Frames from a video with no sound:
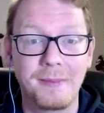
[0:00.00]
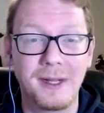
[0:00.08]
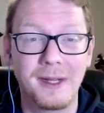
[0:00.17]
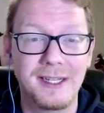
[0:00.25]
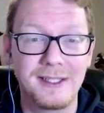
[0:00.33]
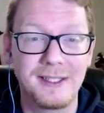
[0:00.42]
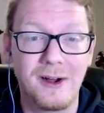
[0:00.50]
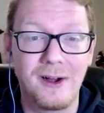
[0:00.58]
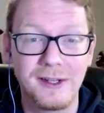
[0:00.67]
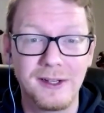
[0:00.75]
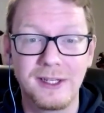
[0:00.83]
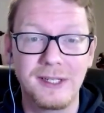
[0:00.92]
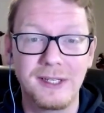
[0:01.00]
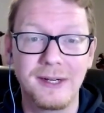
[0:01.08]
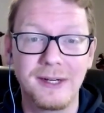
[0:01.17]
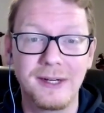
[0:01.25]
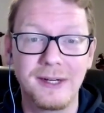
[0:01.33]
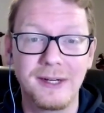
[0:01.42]
but is also
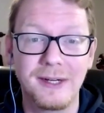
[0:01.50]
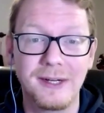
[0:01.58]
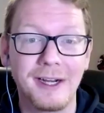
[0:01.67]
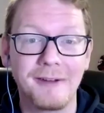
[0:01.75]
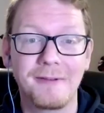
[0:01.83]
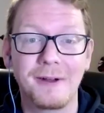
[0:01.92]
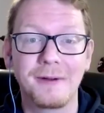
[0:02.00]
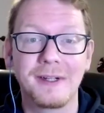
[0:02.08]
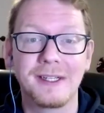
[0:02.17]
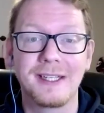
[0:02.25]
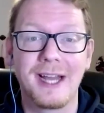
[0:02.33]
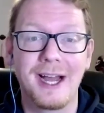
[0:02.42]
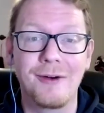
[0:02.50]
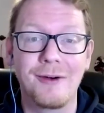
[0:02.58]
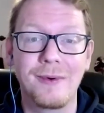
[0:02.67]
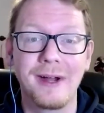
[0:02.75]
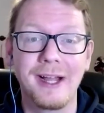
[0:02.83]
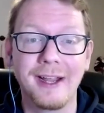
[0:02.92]
doing it in a very focused
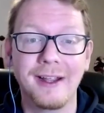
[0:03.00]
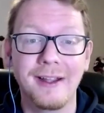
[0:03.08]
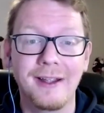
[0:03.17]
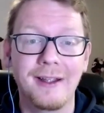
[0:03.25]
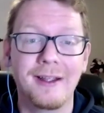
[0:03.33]
out way.